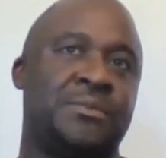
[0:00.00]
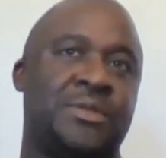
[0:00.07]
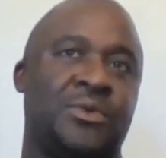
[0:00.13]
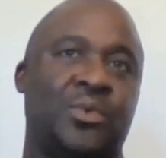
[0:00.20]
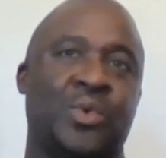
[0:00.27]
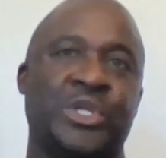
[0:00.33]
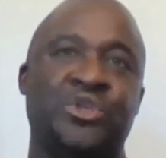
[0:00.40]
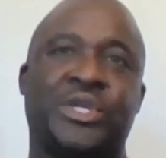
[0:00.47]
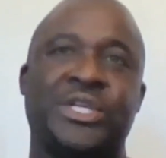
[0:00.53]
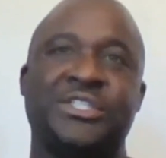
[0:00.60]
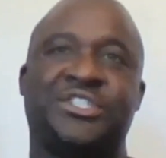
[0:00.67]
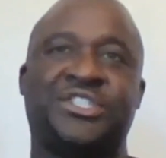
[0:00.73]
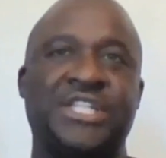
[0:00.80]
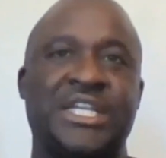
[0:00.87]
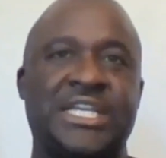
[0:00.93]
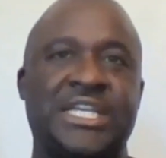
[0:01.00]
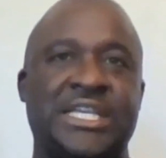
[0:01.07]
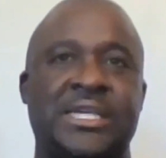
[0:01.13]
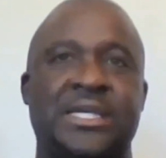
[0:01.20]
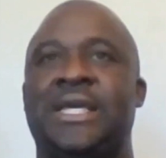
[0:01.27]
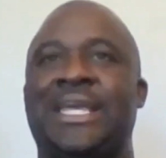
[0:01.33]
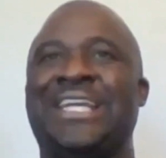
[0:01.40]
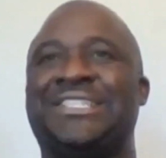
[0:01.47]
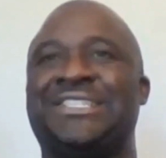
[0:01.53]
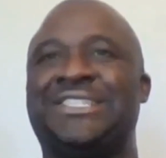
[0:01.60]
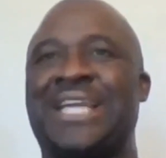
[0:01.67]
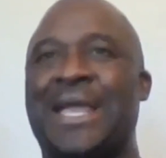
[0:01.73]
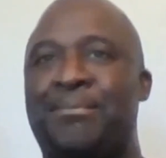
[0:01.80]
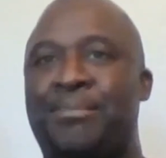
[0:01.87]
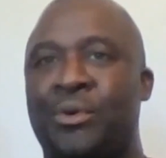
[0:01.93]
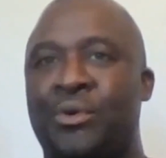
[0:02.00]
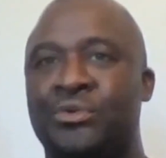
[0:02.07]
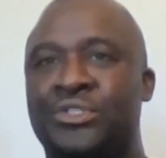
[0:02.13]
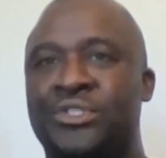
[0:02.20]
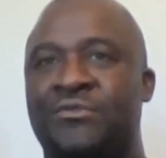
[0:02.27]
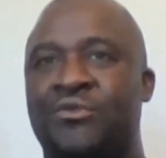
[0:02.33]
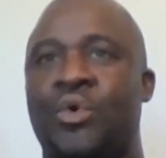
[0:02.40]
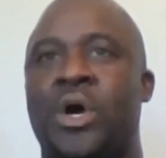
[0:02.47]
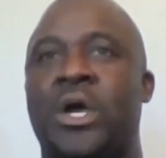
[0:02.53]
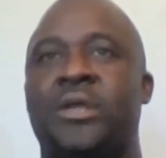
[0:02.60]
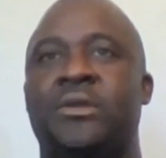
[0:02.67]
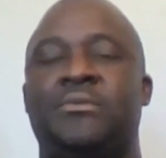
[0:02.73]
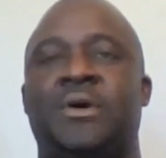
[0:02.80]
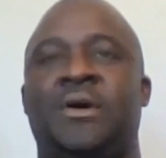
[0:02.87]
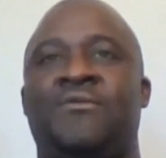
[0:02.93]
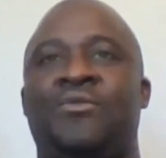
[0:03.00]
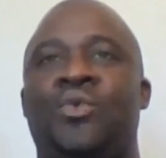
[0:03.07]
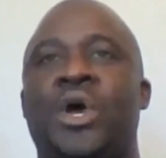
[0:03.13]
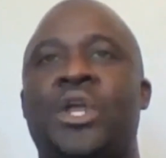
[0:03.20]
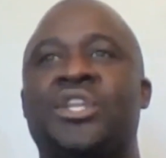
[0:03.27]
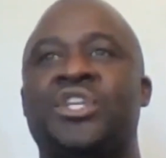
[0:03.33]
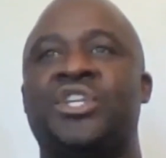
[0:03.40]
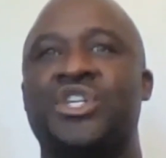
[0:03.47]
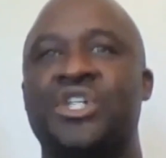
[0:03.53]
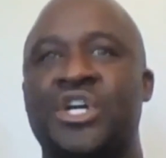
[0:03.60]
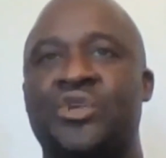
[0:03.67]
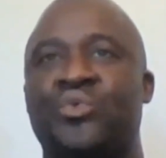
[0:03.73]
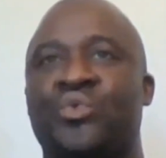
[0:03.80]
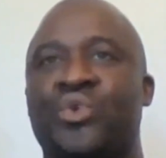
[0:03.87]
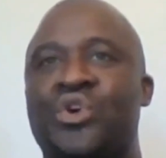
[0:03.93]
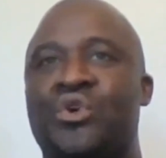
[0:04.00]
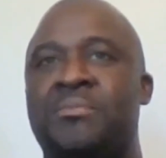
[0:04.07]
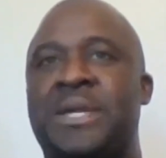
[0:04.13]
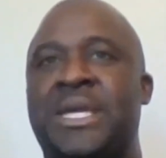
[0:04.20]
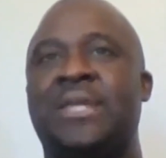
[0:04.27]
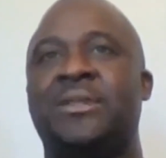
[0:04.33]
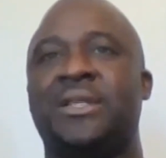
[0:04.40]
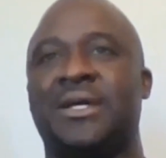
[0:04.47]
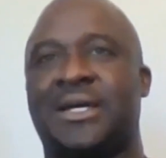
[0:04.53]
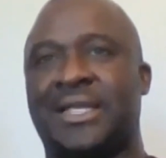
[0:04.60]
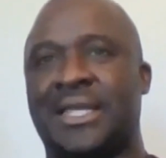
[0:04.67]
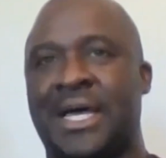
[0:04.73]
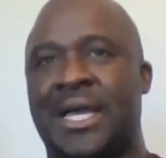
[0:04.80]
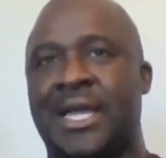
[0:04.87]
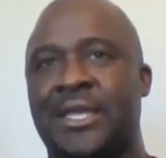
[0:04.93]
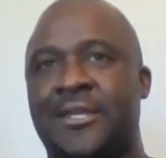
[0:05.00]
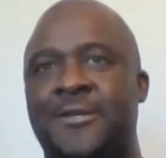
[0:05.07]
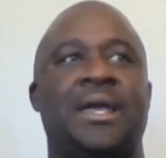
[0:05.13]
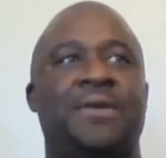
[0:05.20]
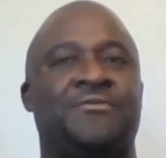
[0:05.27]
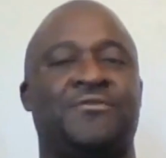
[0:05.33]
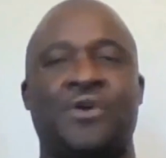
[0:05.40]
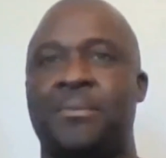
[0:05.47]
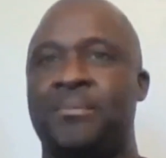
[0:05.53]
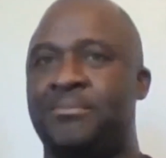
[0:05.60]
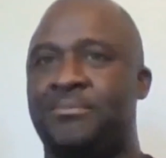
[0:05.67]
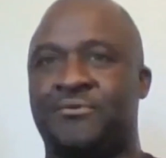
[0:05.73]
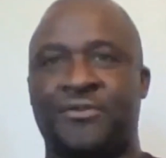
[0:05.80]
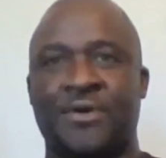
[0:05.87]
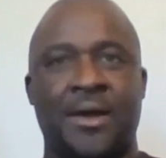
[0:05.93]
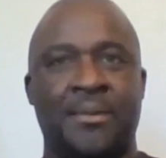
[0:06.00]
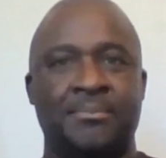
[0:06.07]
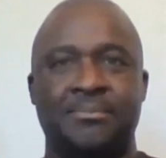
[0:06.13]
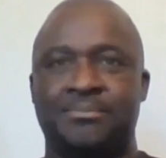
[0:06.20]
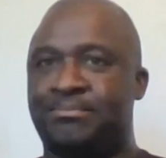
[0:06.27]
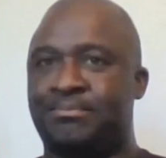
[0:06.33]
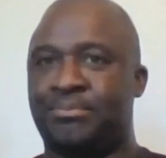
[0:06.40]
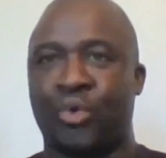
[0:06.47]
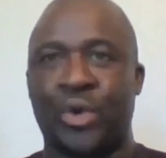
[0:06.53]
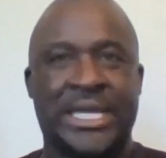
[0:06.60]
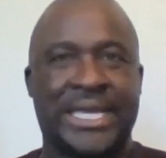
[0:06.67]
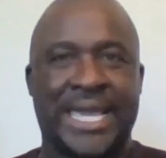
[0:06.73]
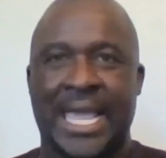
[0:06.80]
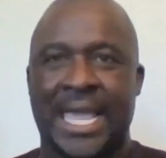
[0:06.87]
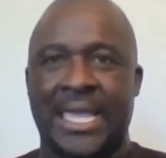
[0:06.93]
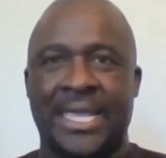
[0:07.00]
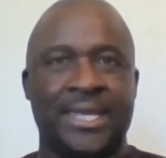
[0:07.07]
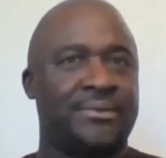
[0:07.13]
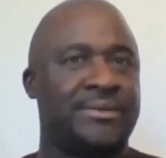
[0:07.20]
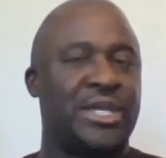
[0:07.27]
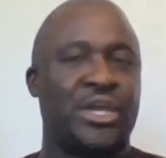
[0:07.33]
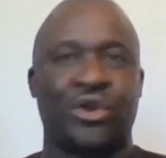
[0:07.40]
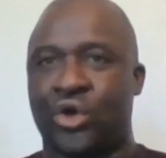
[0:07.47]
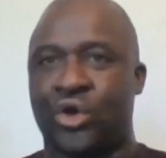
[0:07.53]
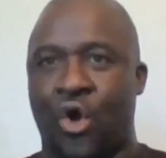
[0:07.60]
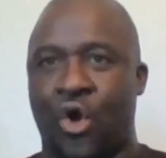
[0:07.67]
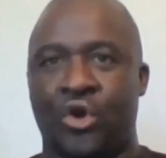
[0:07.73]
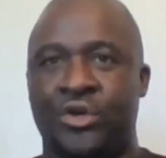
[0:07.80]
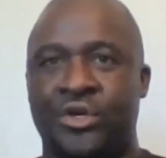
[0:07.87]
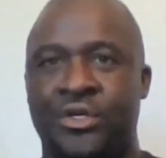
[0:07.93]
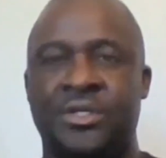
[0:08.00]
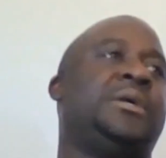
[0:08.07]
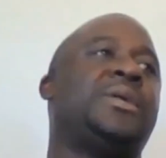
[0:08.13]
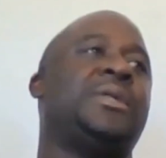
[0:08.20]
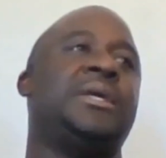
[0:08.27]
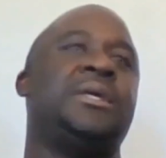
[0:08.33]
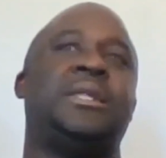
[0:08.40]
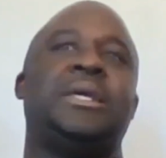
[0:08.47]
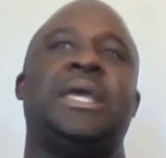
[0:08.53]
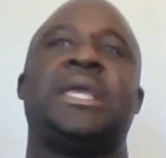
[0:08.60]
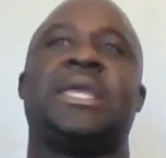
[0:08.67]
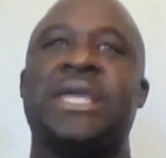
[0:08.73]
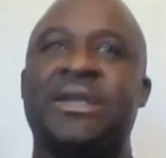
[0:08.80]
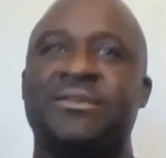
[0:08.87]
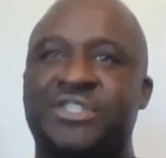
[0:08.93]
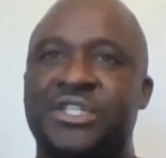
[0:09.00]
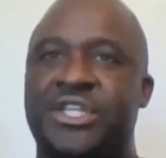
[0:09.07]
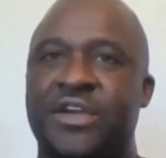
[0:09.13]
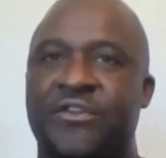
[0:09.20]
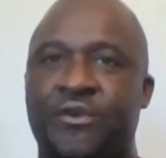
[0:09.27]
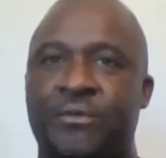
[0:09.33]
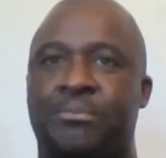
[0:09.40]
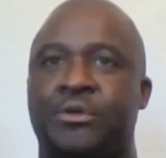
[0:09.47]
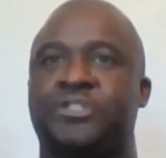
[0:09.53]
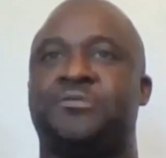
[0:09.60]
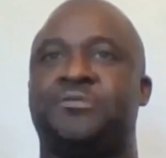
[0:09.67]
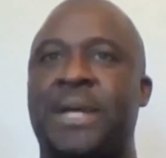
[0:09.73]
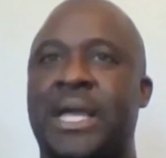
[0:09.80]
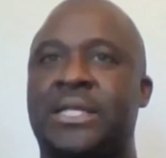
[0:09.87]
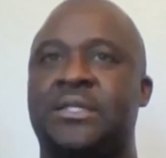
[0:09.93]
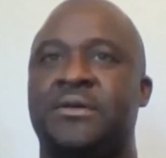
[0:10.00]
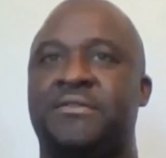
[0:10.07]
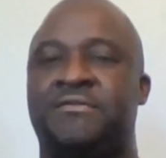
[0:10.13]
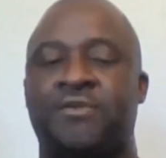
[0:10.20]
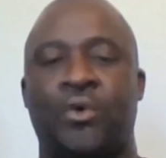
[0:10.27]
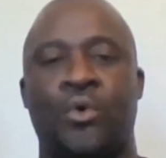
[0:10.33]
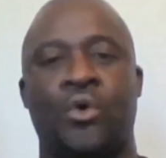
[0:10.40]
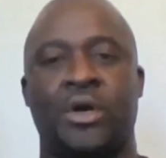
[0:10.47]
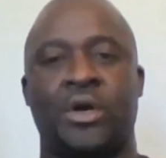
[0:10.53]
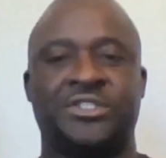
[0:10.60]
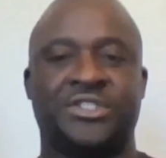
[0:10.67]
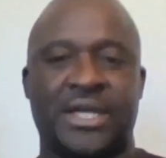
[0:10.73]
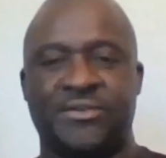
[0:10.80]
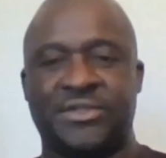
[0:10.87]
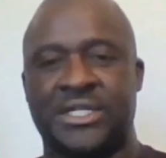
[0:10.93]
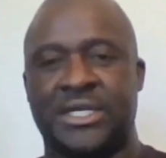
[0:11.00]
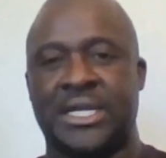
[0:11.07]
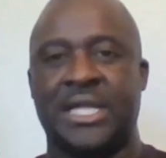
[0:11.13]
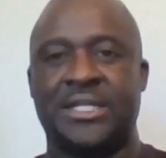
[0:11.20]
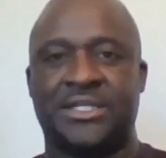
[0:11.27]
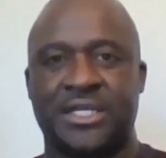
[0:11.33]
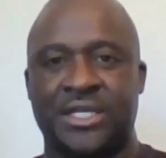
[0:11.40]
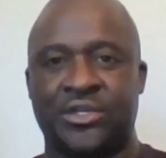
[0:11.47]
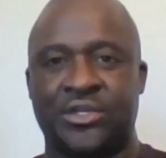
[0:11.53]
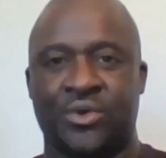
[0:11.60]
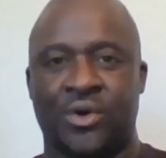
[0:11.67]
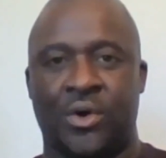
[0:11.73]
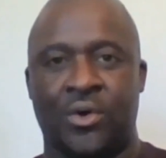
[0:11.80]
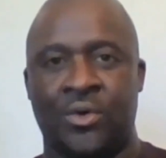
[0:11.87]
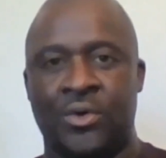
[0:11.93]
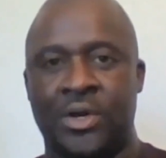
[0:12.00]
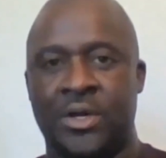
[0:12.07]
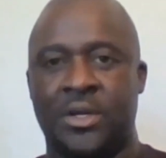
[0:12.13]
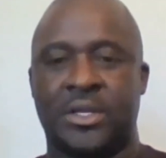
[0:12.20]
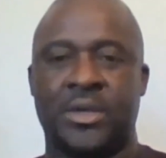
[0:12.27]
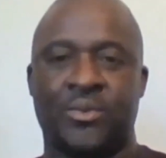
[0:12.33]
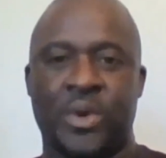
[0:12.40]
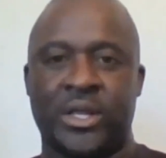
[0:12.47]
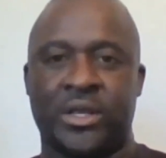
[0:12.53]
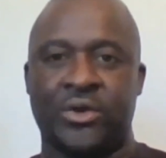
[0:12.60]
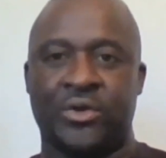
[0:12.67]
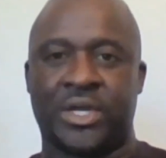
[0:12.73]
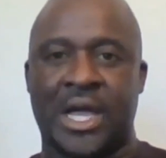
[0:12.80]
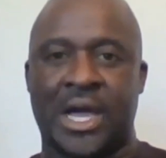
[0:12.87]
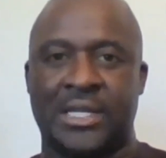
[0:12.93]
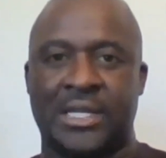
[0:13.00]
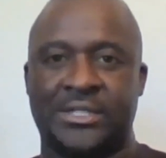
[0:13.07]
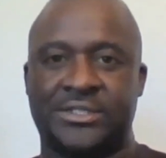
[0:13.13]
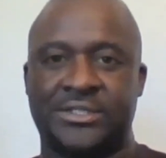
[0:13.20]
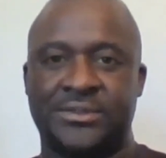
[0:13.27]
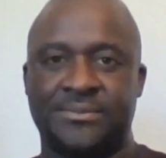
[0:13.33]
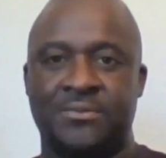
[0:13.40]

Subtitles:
when you can see examples of what good real men look like from pre-K kindergarten, it gives a different perspective for a 17, 18-year-old getting ready to go to college,